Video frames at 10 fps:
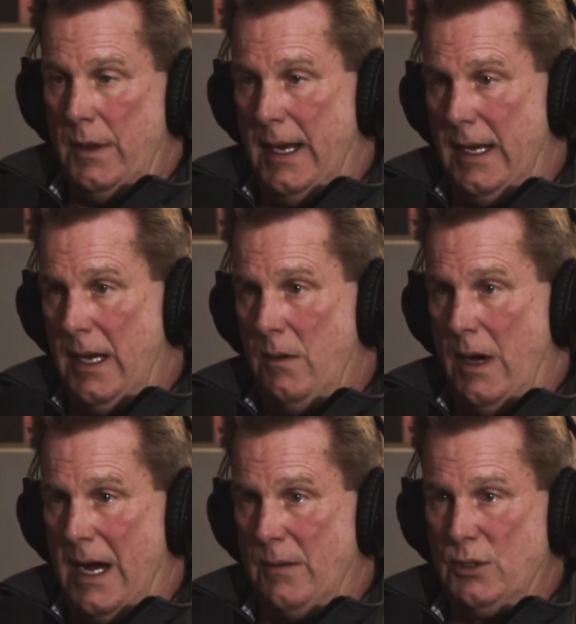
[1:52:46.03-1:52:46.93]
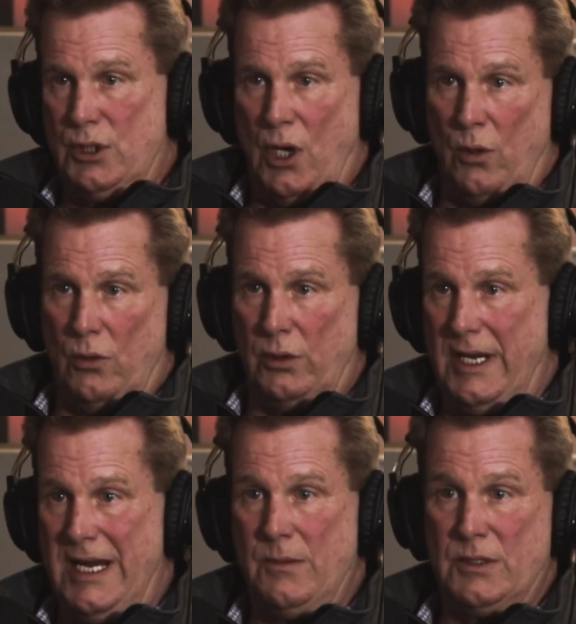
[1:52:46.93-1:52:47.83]
that I was told
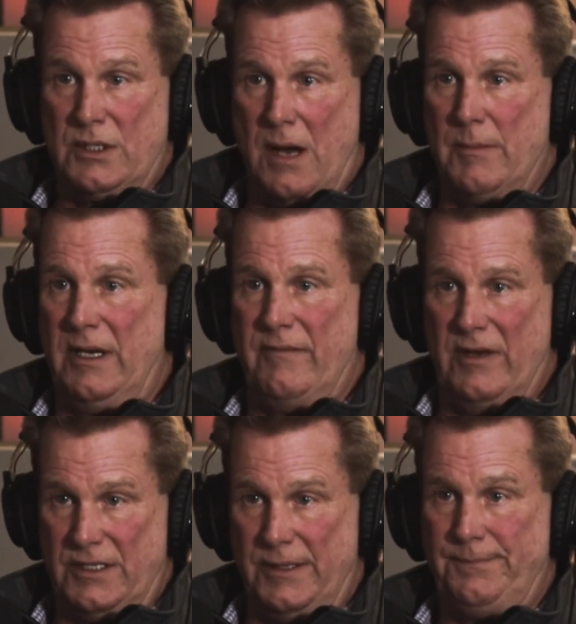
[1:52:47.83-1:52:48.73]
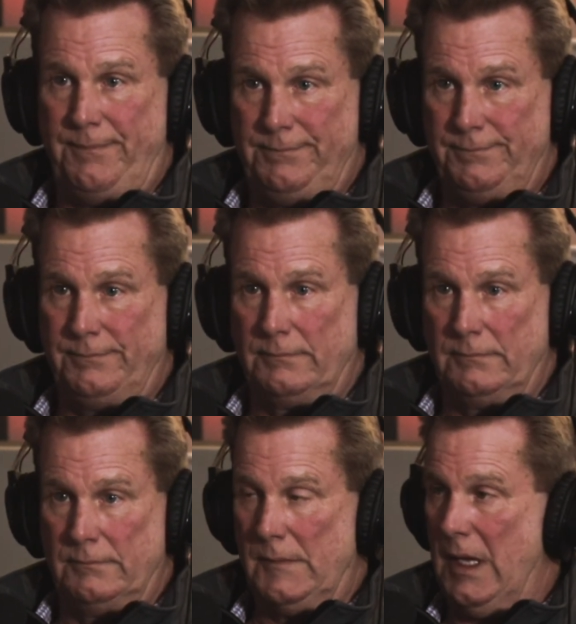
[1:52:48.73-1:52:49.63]
he was coming to visit.
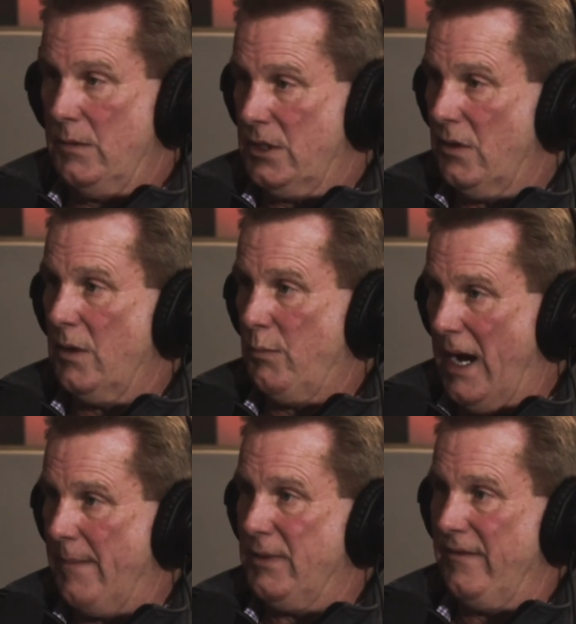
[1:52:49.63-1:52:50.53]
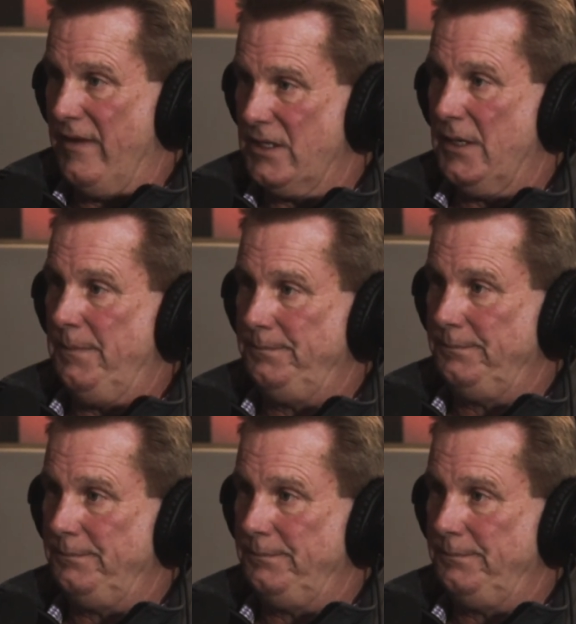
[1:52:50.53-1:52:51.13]
He was doing a property visit.